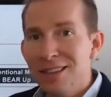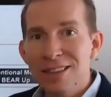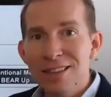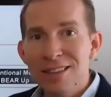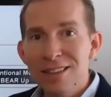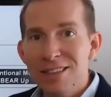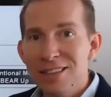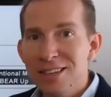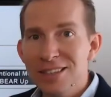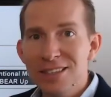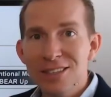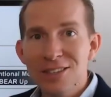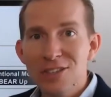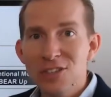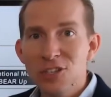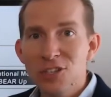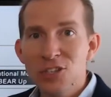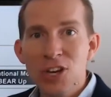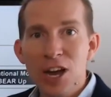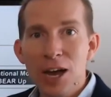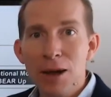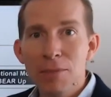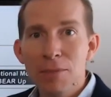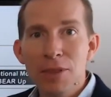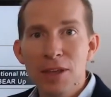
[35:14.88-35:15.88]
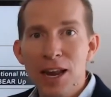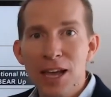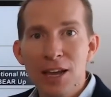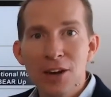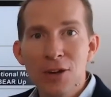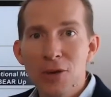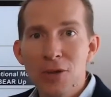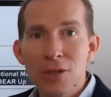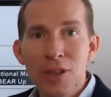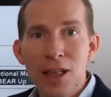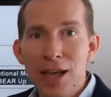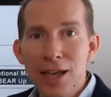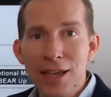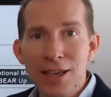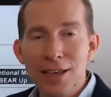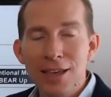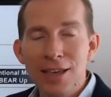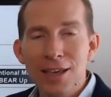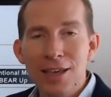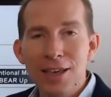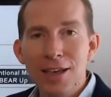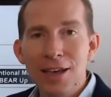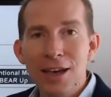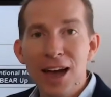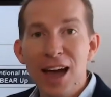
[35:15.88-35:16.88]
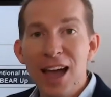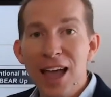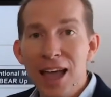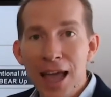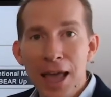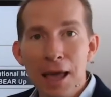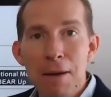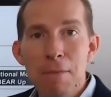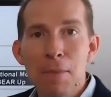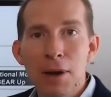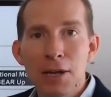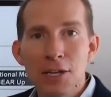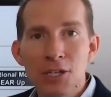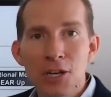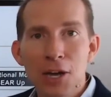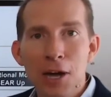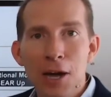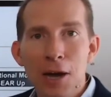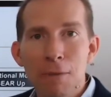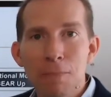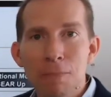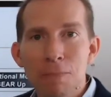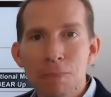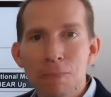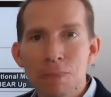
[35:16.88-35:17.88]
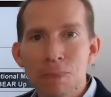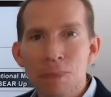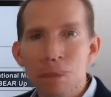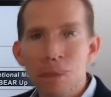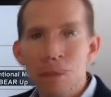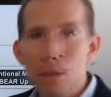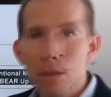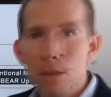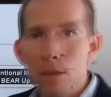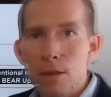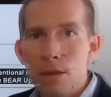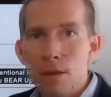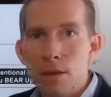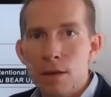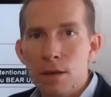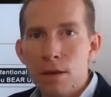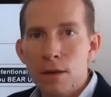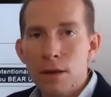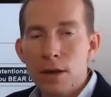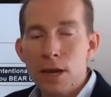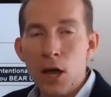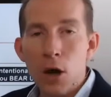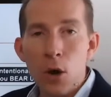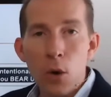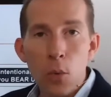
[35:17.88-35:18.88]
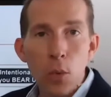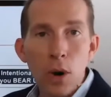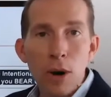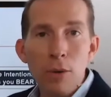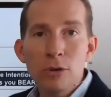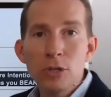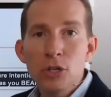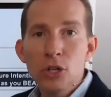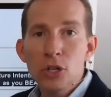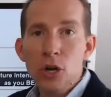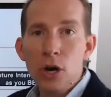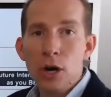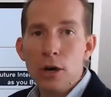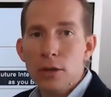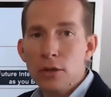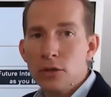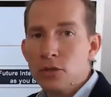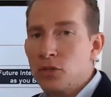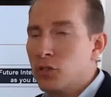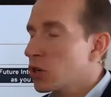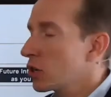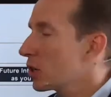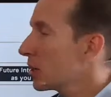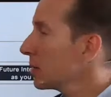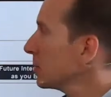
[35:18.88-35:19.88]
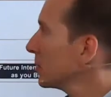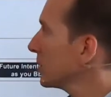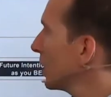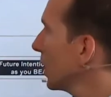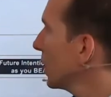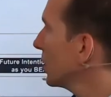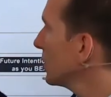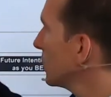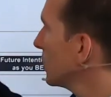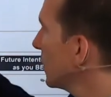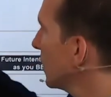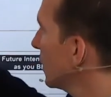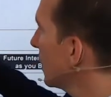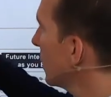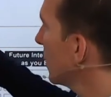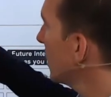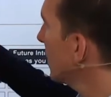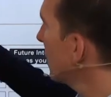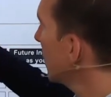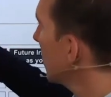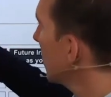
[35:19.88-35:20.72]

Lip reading: this is a job that I don't like. I hate my job. Now, what would you call the circumstance here?